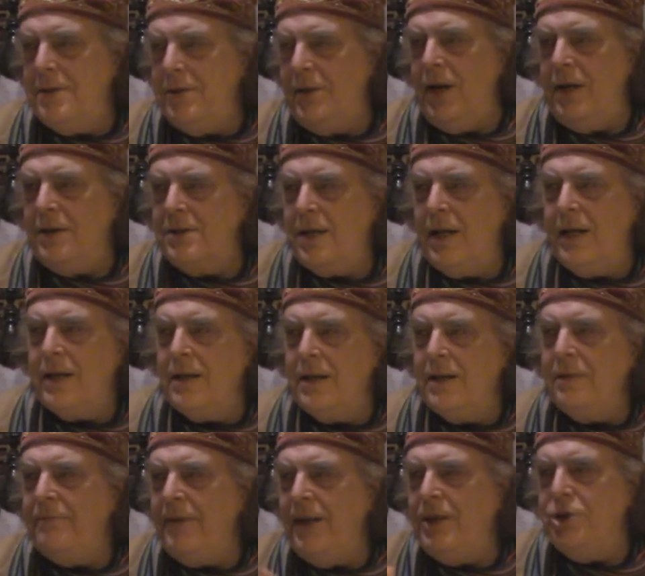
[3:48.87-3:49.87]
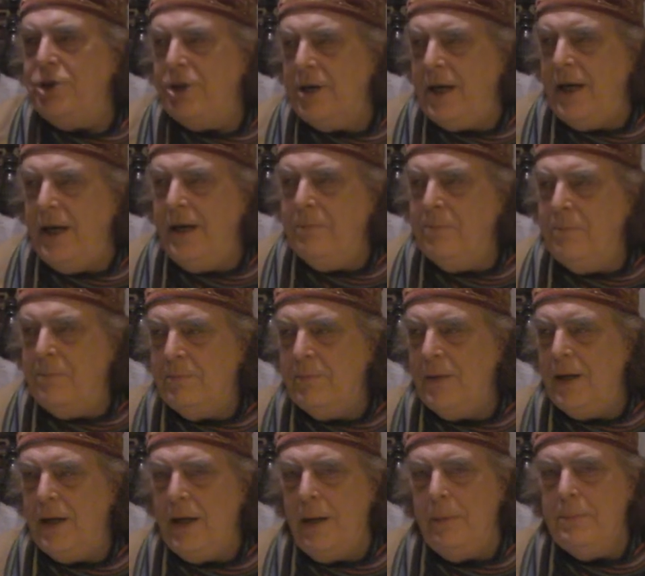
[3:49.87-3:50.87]
It's like an adventure game,
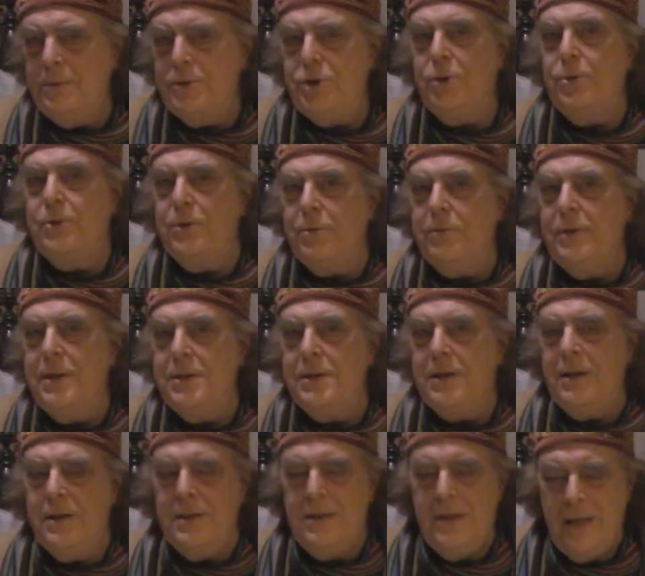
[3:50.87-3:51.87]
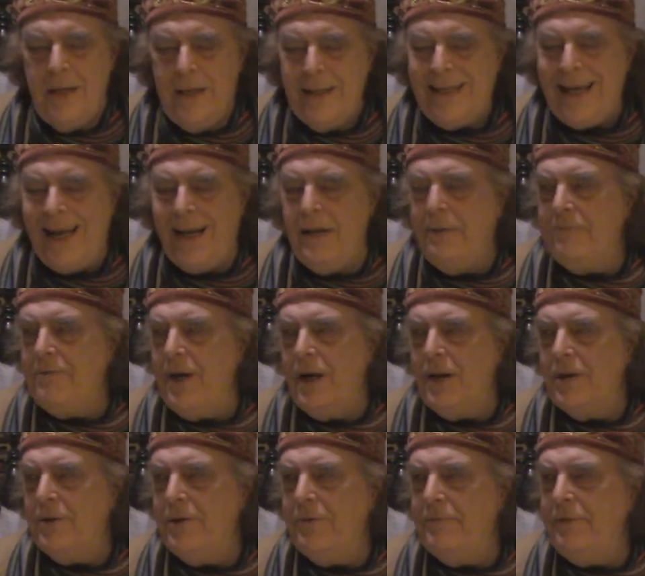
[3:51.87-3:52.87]
really. I'm sure there is a
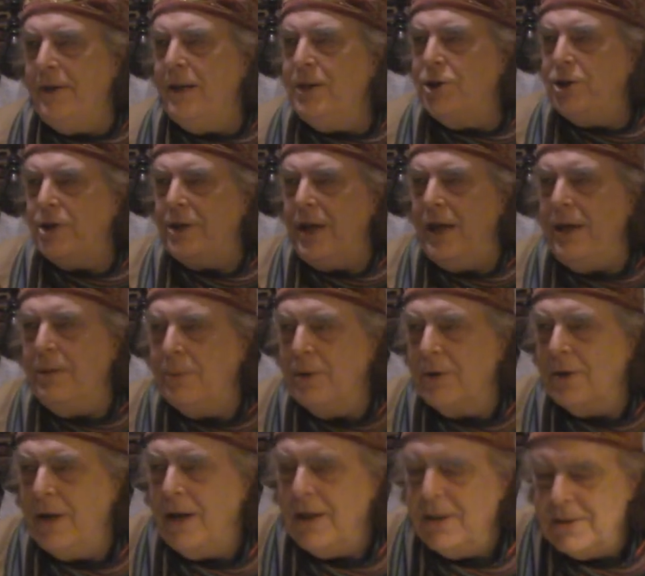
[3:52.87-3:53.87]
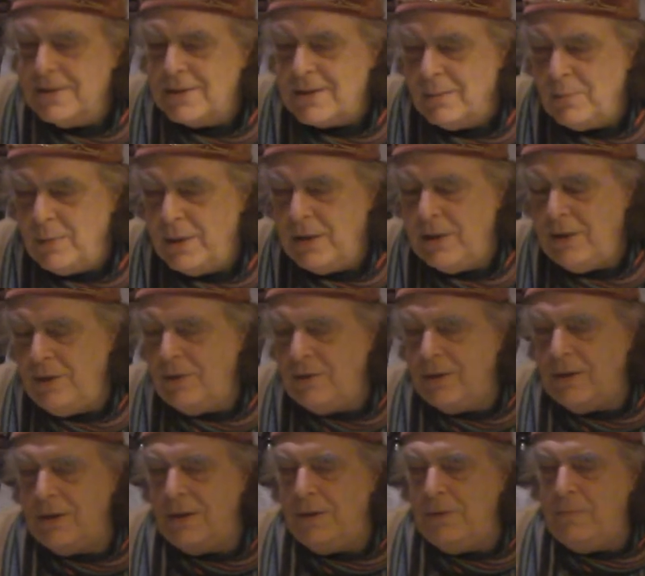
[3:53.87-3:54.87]
Kalevala adventure game online somewhere that you
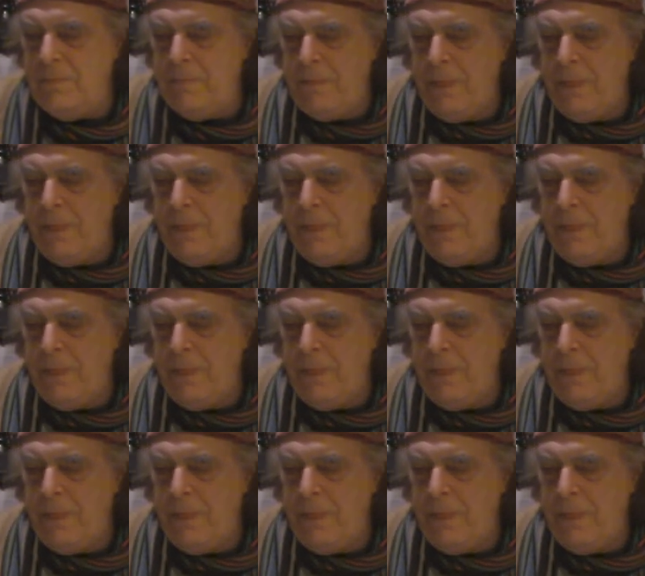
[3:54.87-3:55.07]
can do.